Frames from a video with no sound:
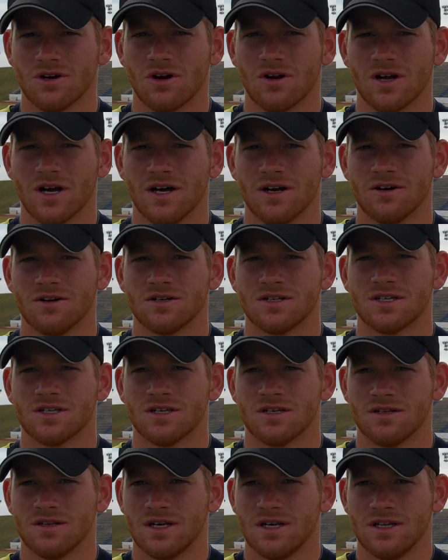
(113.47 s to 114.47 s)
Our
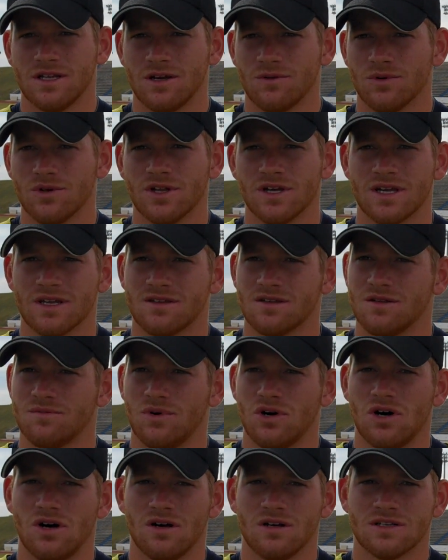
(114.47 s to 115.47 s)
gunners, they really get to the
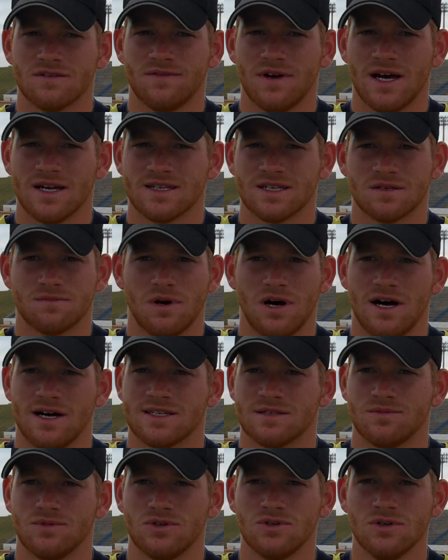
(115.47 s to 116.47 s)
ball as fast as
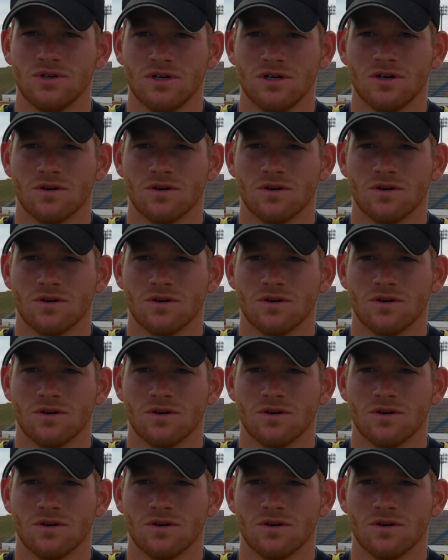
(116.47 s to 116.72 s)
possible.